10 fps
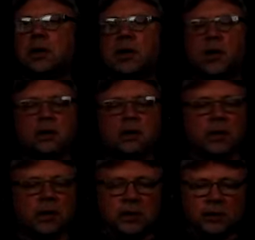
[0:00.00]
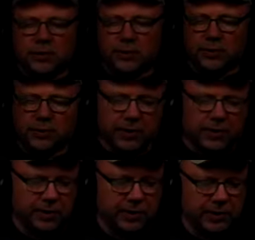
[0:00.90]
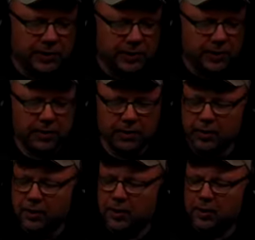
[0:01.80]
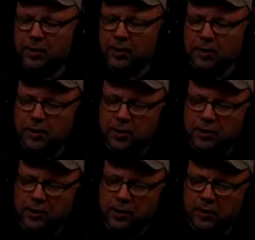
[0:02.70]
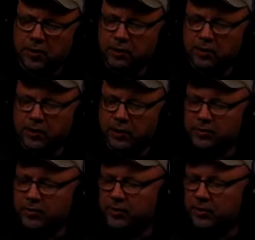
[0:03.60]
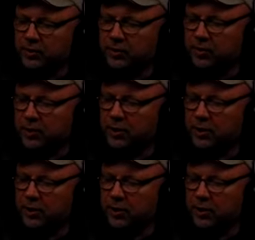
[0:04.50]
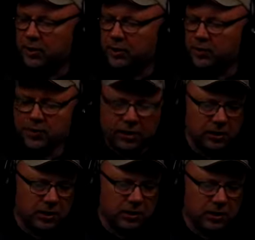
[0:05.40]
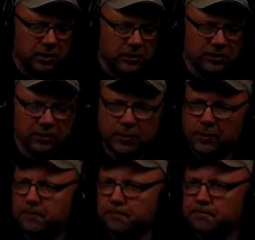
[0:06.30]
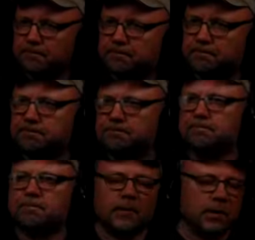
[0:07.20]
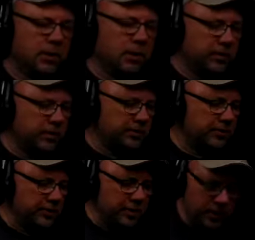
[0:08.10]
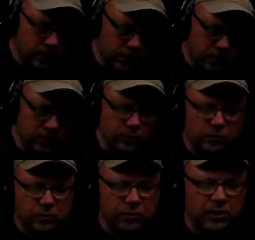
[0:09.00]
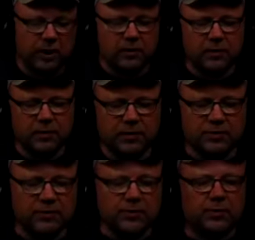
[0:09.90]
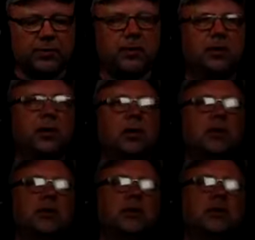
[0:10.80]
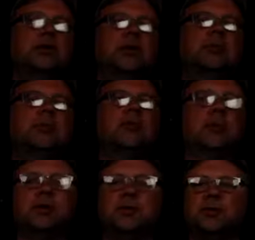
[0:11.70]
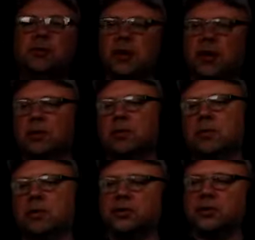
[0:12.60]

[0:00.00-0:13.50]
anyone could uh, uh, could start uh, doing the calculations here anyone has idea what should we tackle first? We need to know number of poles and what is the